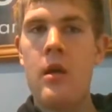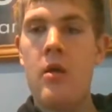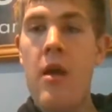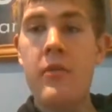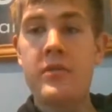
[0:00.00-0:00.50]

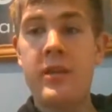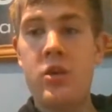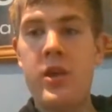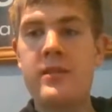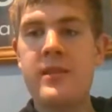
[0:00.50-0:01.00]
5 or
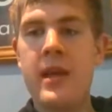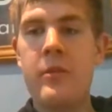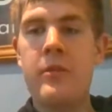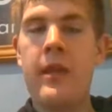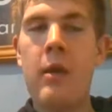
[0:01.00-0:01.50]
6 years
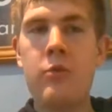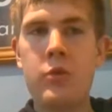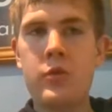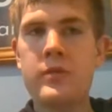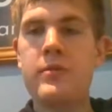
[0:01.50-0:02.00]
now, and the
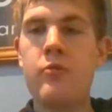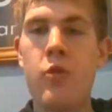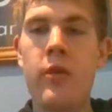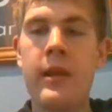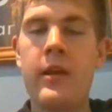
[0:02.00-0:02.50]
outdoors and
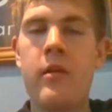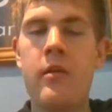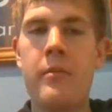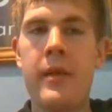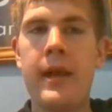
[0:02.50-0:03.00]
running
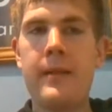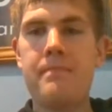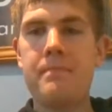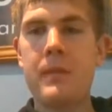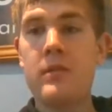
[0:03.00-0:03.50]
are a big
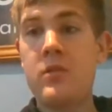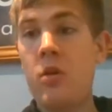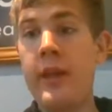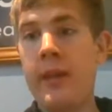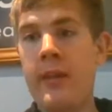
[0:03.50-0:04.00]

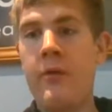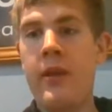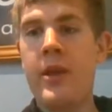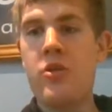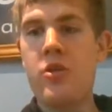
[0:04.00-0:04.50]
tonic in that
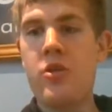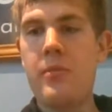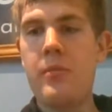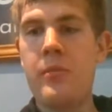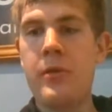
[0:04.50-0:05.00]

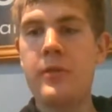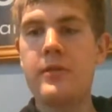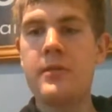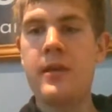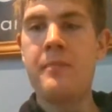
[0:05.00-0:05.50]
relationship.
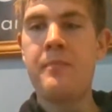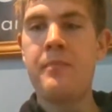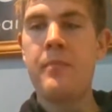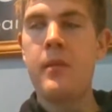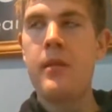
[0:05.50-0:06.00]
But
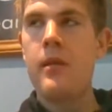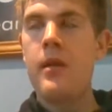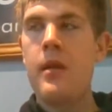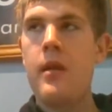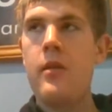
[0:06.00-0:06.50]

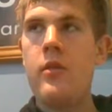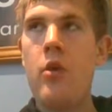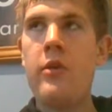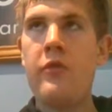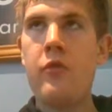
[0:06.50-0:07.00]

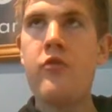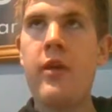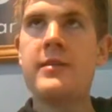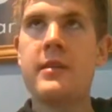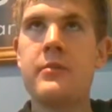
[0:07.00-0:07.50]
not only
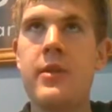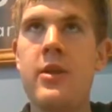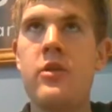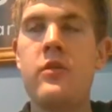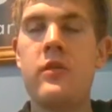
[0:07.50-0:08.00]
fundraising, but
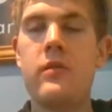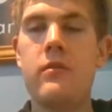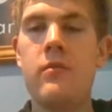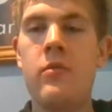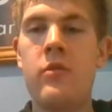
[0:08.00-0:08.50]
actually just
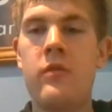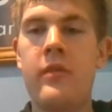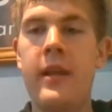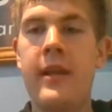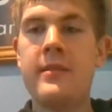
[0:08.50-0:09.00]

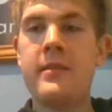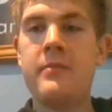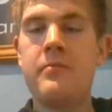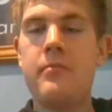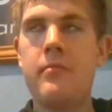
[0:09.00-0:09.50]

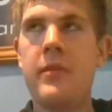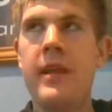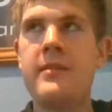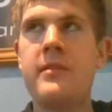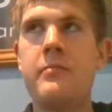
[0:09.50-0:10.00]
getting
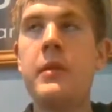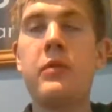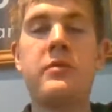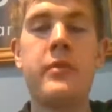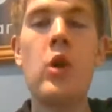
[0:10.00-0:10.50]

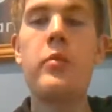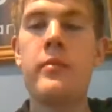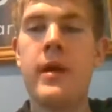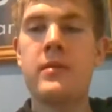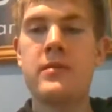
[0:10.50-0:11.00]
people to be open
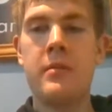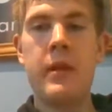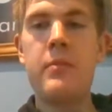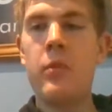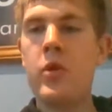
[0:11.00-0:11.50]
about it.
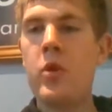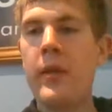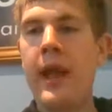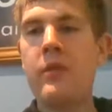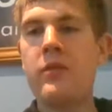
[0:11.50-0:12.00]
People were
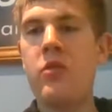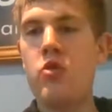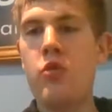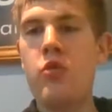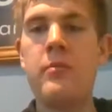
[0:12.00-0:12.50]
coming out and
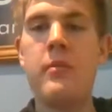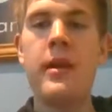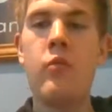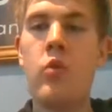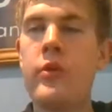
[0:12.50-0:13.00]
joining
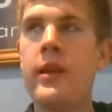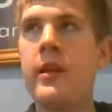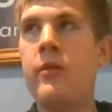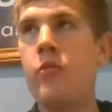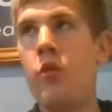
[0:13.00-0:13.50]
me and
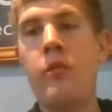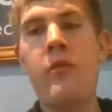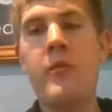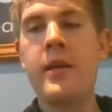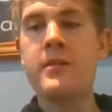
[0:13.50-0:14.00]
walking and running
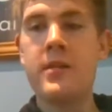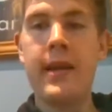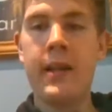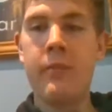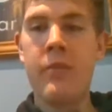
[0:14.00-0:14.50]
with me and
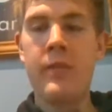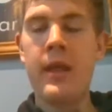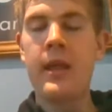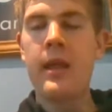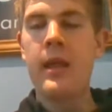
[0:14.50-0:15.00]
cycling with
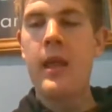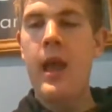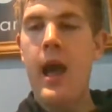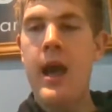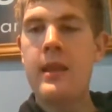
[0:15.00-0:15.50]
me,
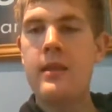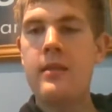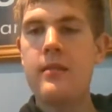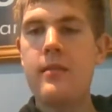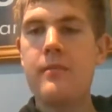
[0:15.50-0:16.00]
and